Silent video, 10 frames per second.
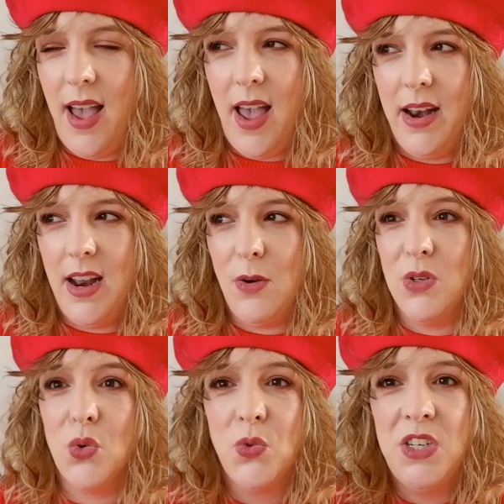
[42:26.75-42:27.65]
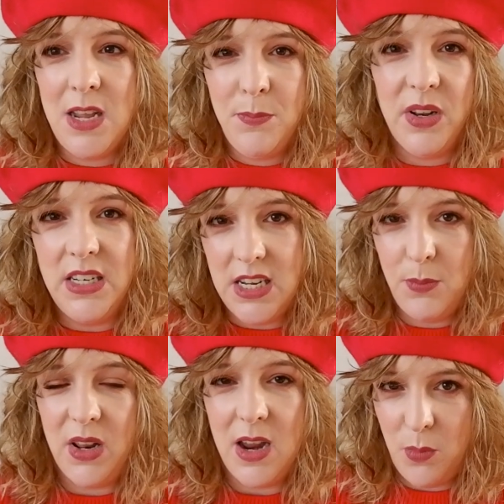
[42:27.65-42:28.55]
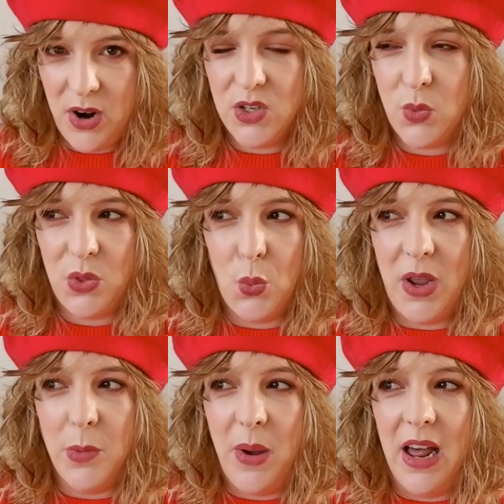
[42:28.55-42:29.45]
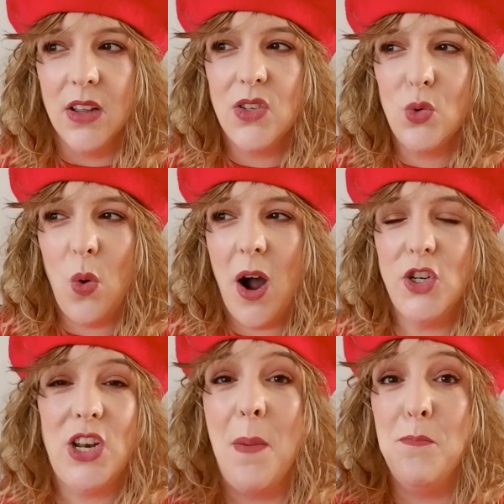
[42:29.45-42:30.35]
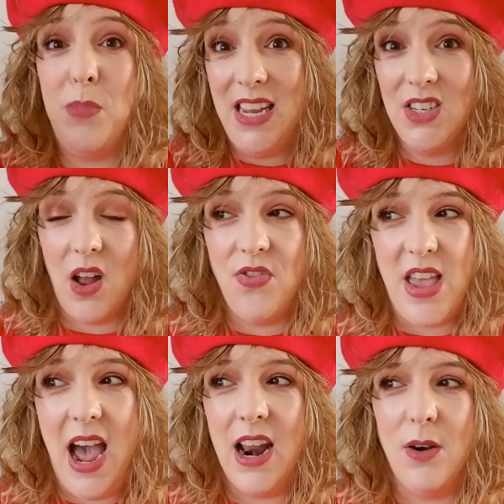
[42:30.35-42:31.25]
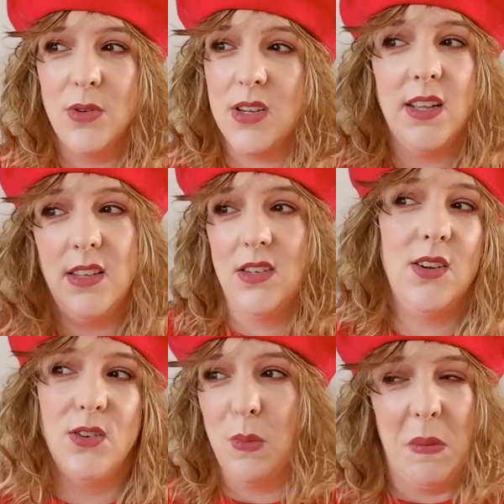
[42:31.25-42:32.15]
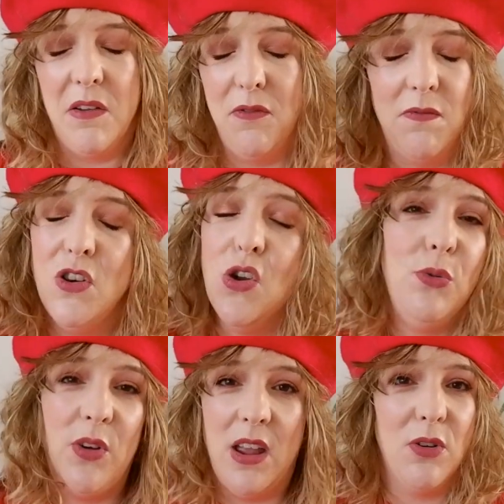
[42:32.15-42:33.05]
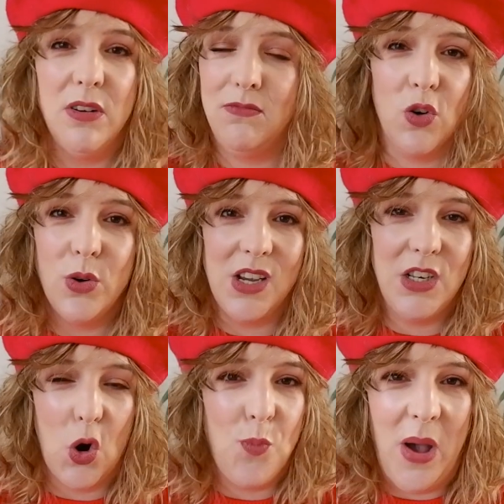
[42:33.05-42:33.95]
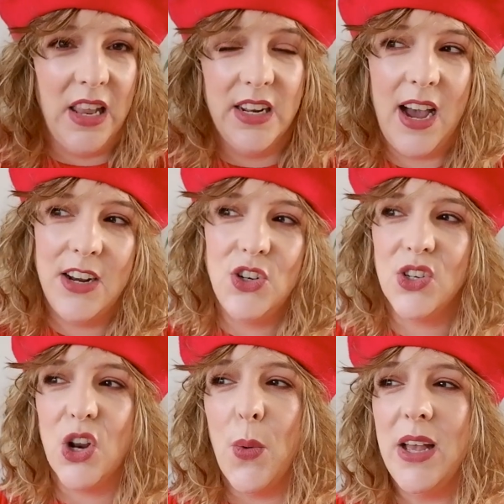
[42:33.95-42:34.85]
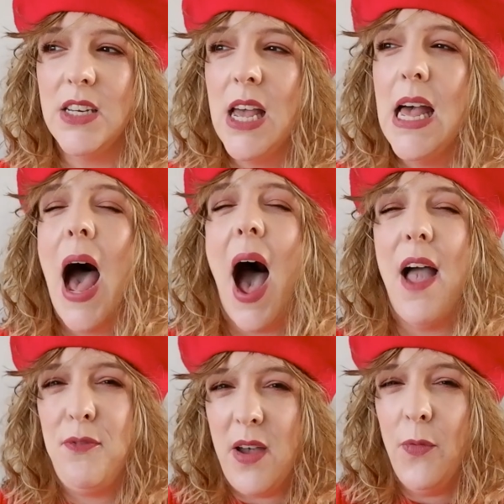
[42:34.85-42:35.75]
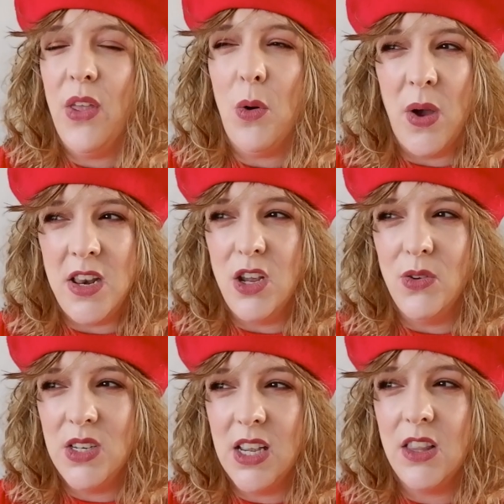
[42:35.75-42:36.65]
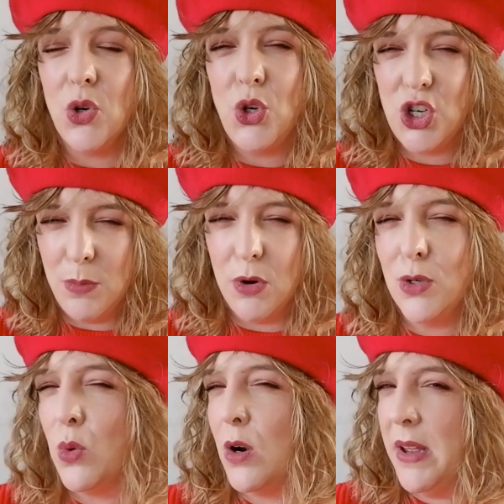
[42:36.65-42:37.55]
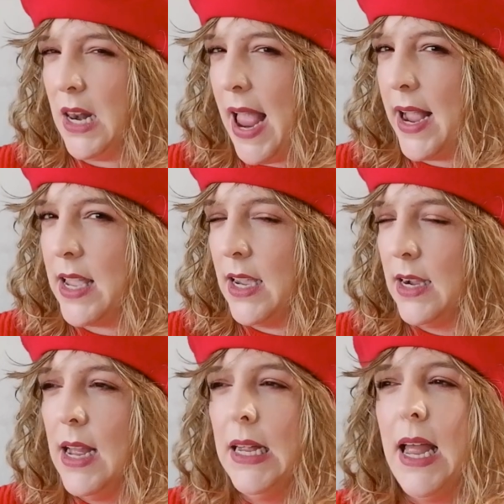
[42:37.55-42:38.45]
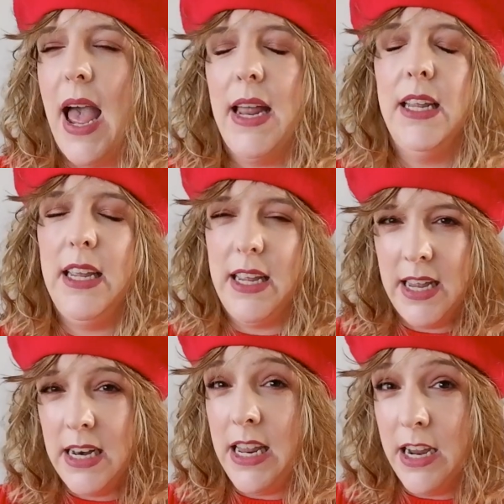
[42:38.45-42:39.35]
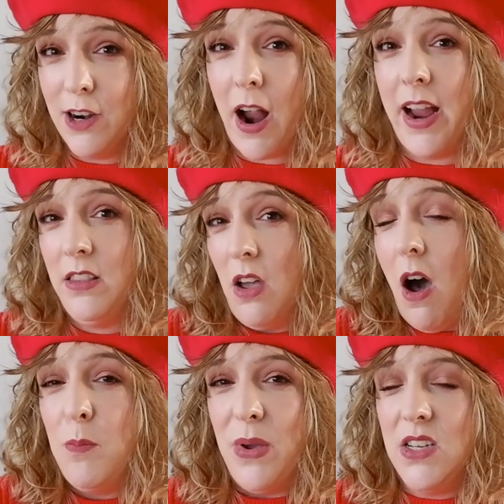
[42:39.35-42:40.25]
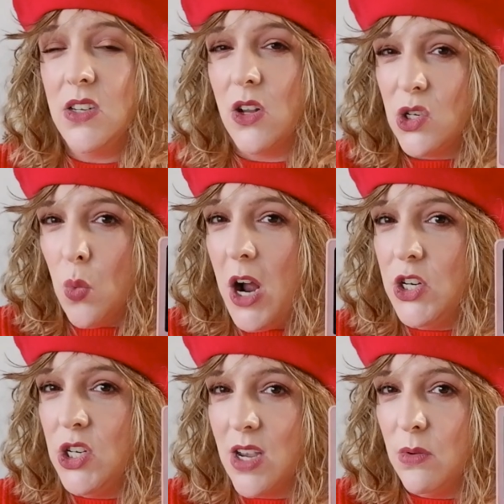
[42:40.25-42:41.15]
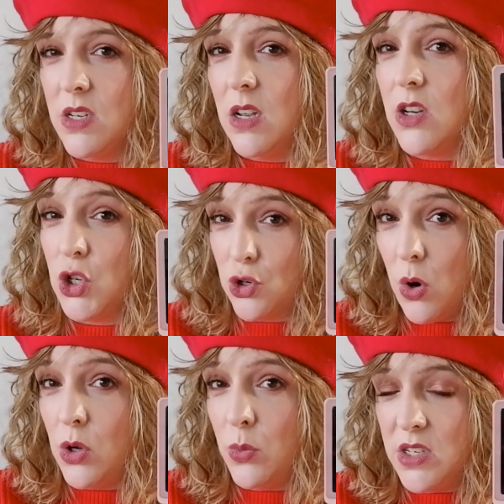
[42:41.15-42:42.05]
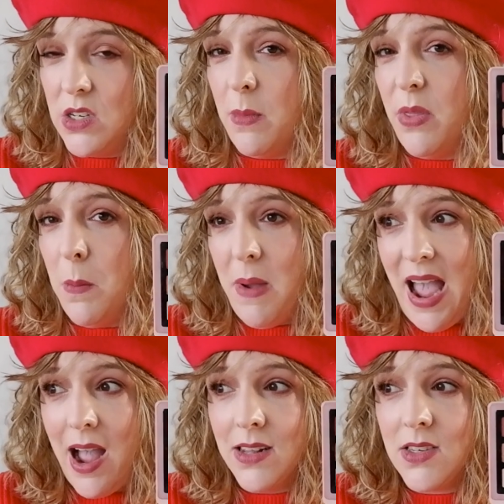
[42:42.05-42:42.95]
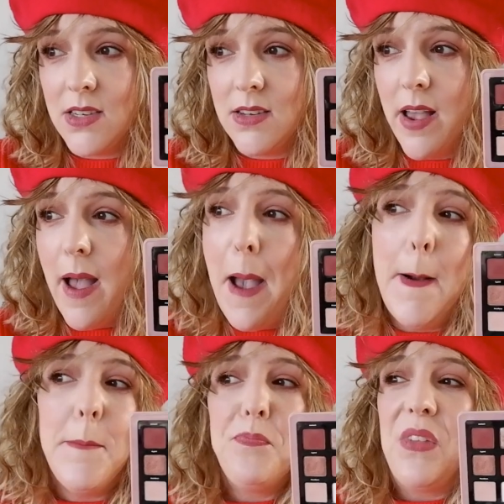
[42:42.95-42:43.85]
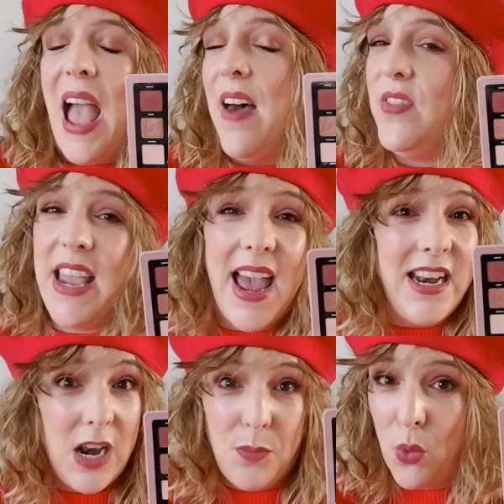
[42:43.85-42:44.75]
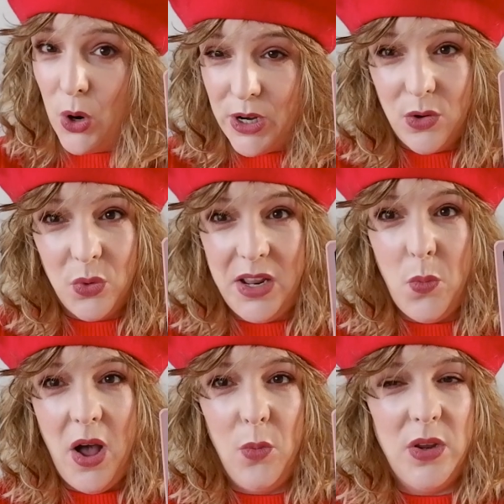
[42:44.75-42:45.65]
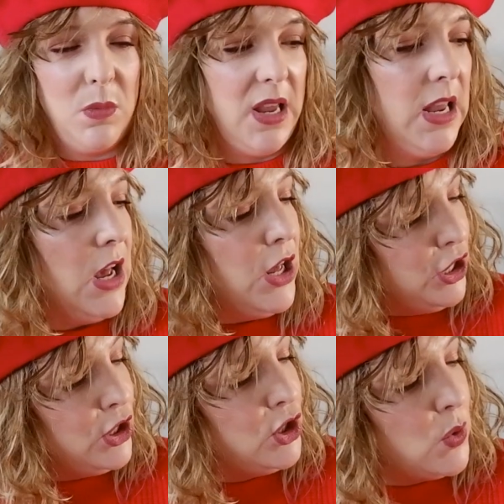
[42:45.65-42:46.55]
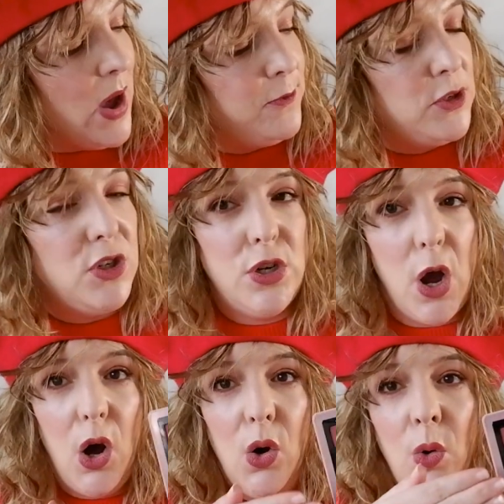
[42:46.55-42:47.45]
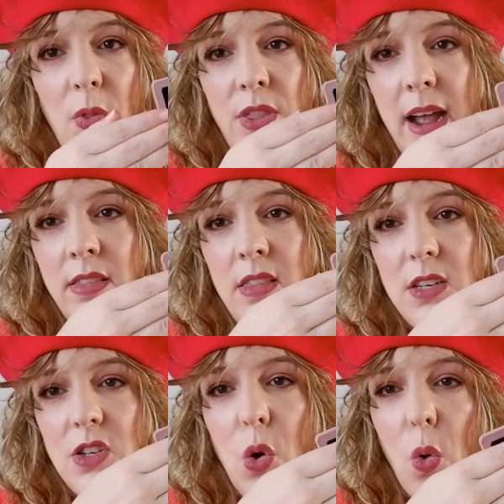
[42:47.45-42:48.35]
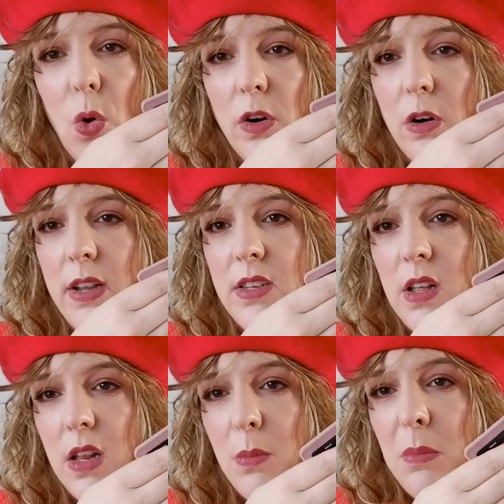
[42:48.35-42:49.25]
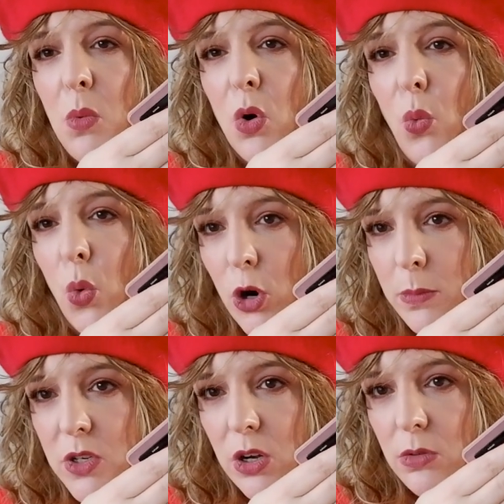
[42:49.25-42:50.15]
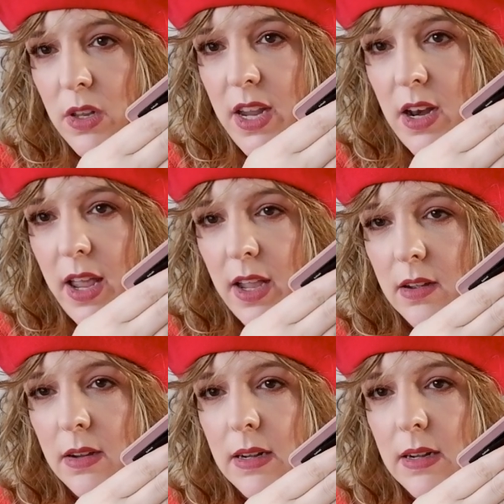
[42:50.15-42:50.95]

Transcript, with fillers: And I was deeply, deeply impressed with the way the palette swatched. And based on that, I was like, this is going to be my new favorite rosy tone palette. I just know it. I felt that when using it, those shimmers were a bit lacking. And in here, I thought based on swatches, I was gonna struggle with some of the mattes. And they ended up working really well with me. You do have to know that this corner is a little bit more warm tone leaning.